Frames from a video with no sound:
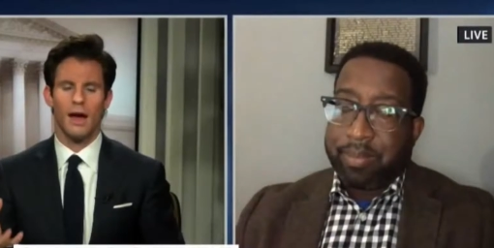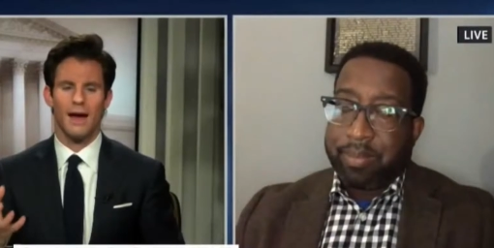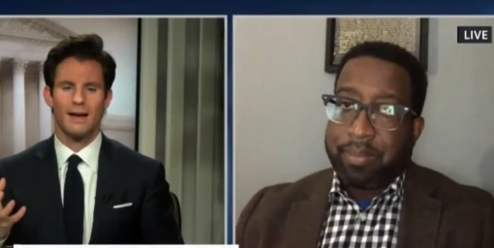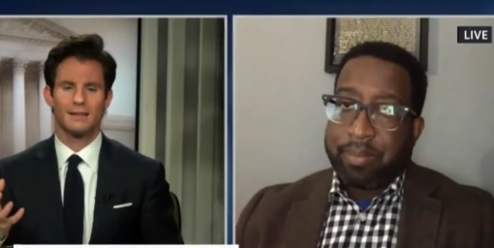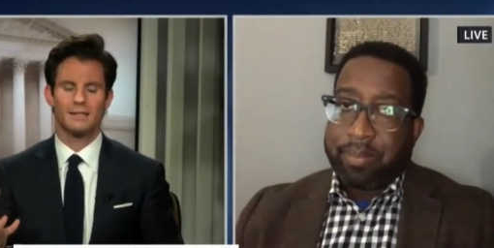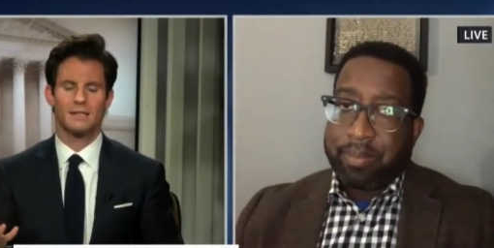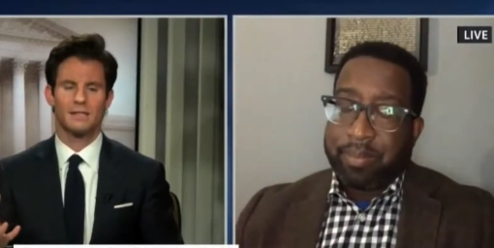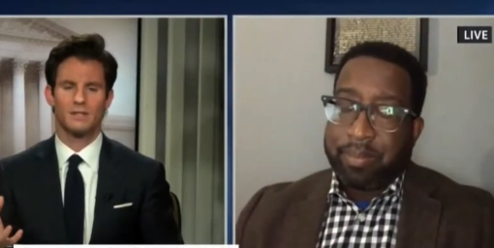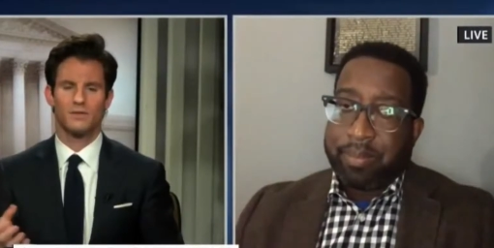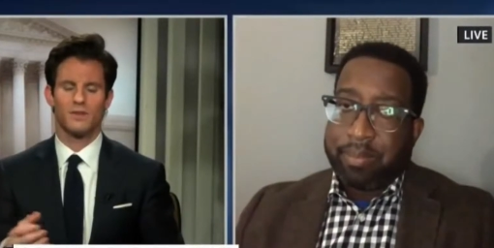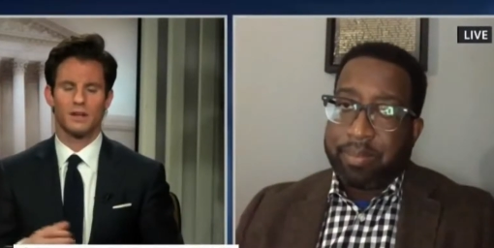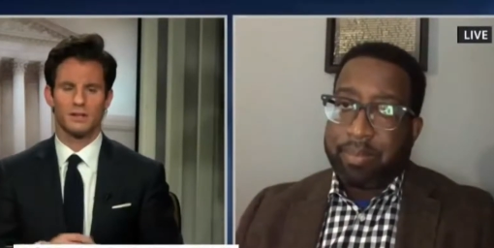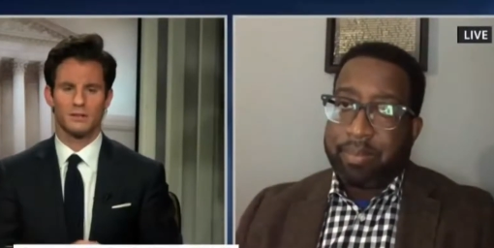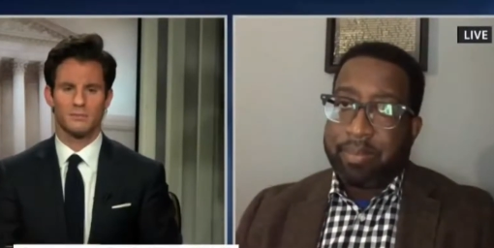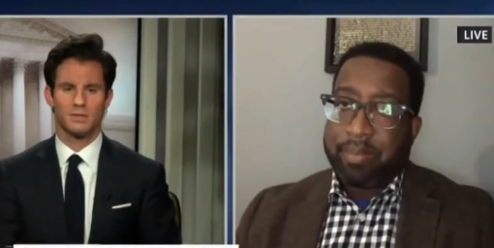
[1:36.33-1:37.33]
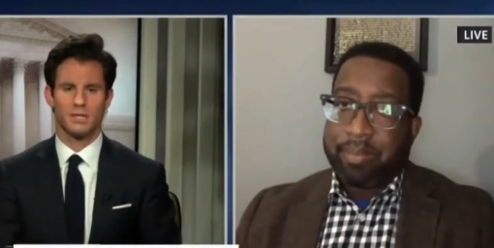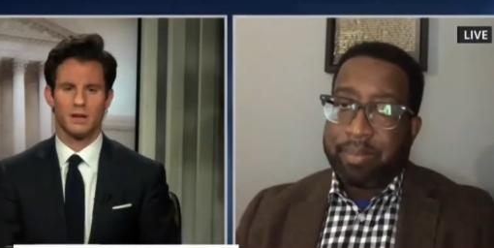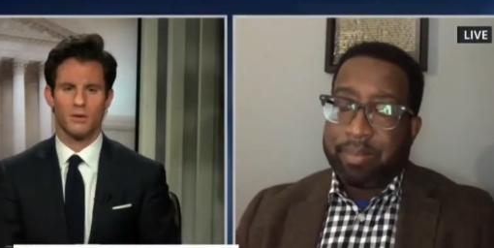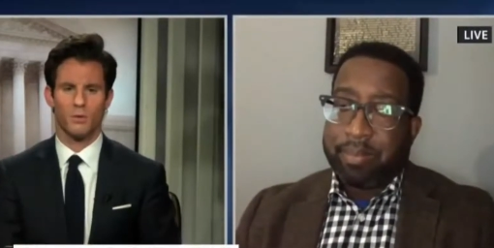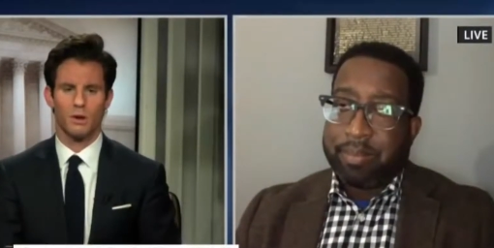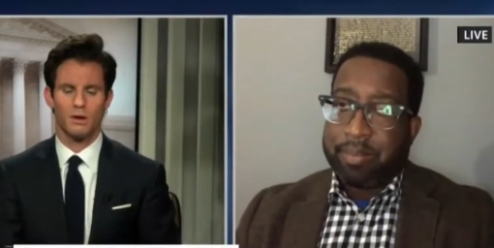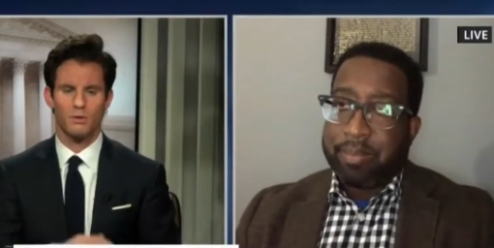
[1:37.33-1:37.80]
Speaker 1: as these victims
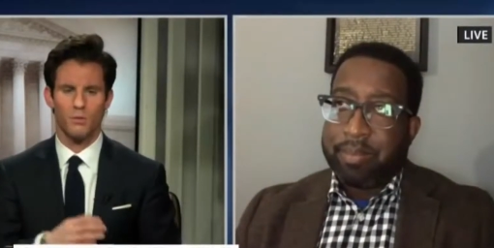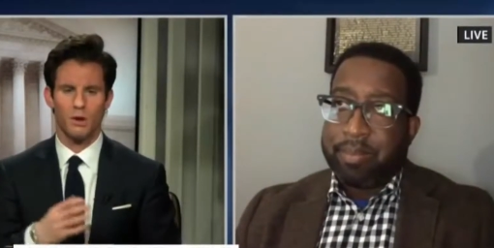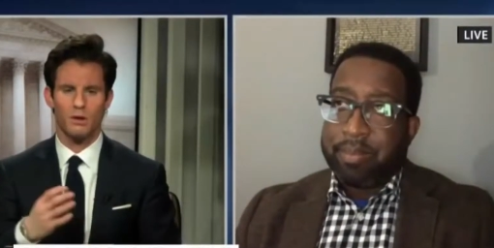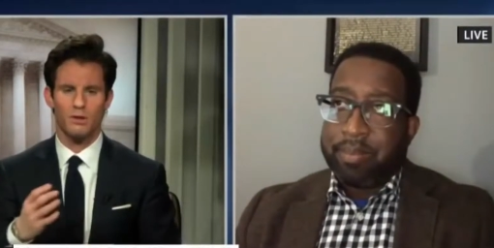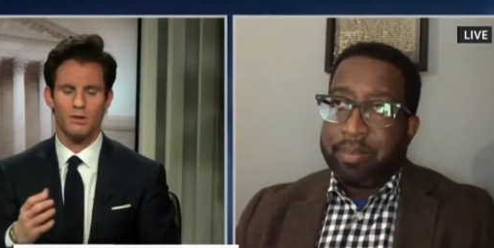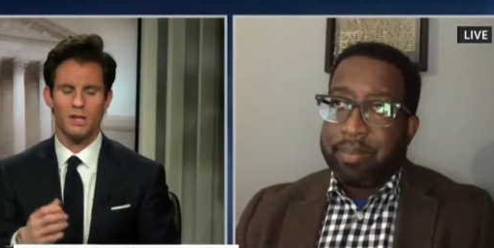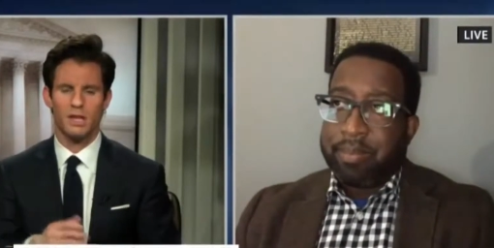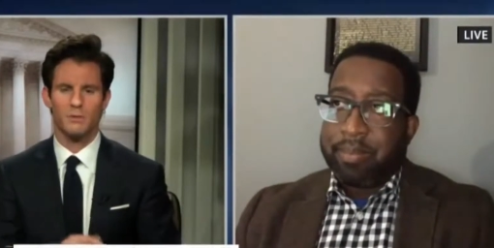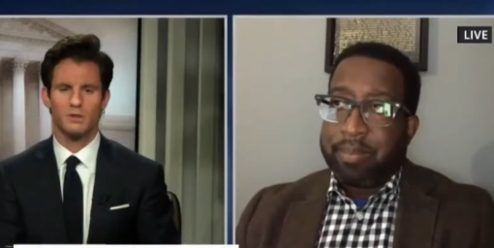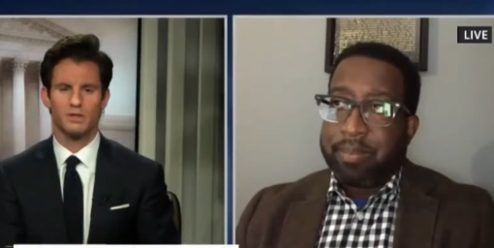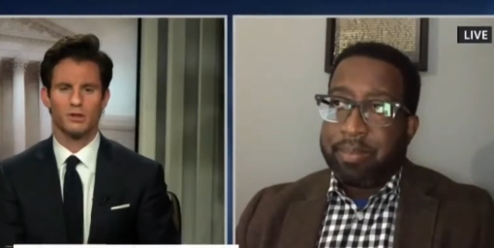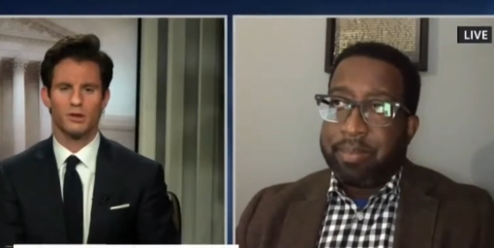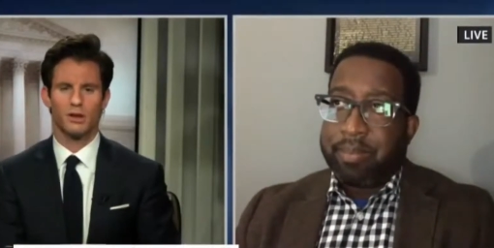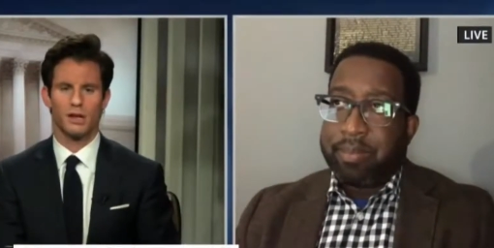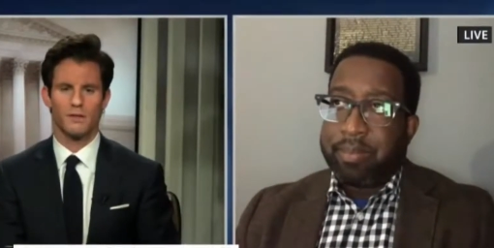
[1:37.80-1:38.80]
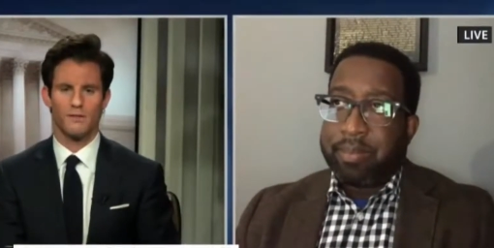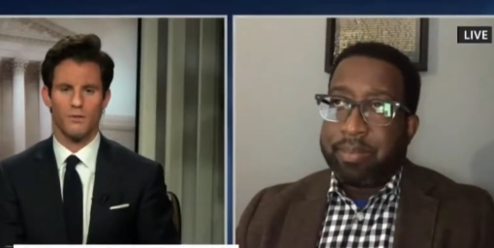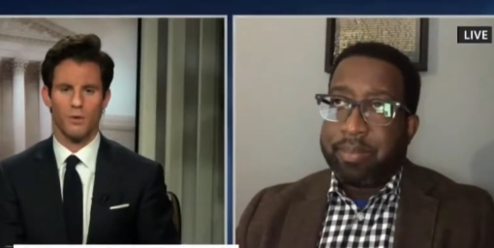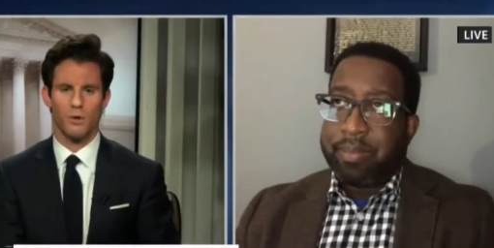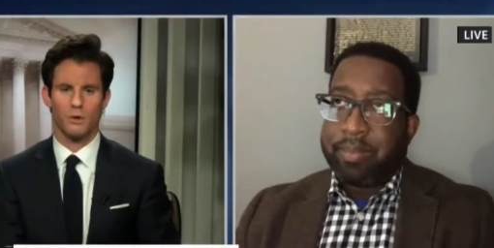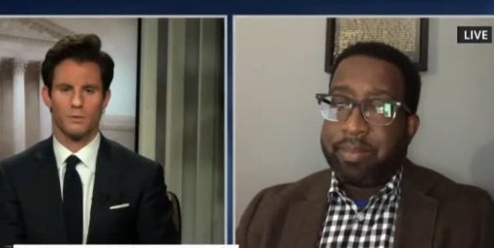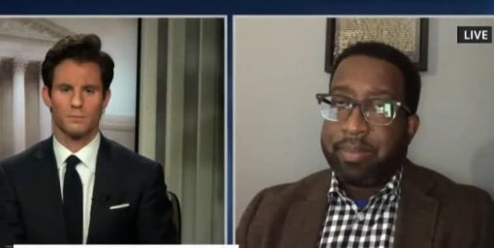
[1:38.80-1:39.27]
here? What do you, what do you think he was looking
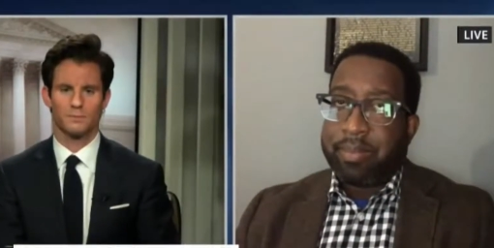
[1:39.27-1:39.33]
for?